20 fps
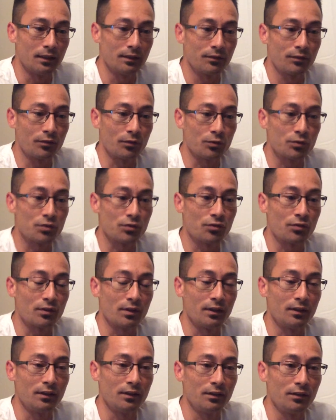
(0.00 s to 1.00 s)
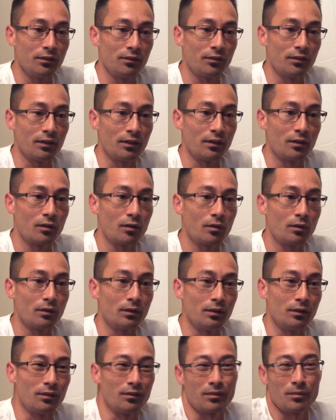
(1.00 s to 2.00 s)
Social studies
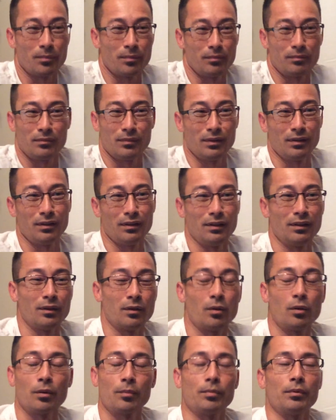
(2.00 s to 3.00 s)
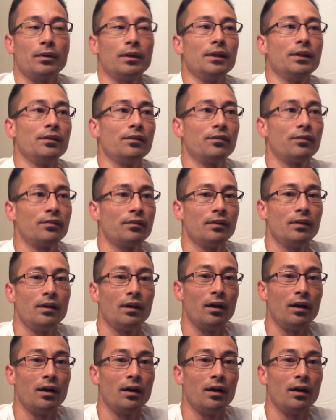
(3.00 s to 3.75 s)
incorporates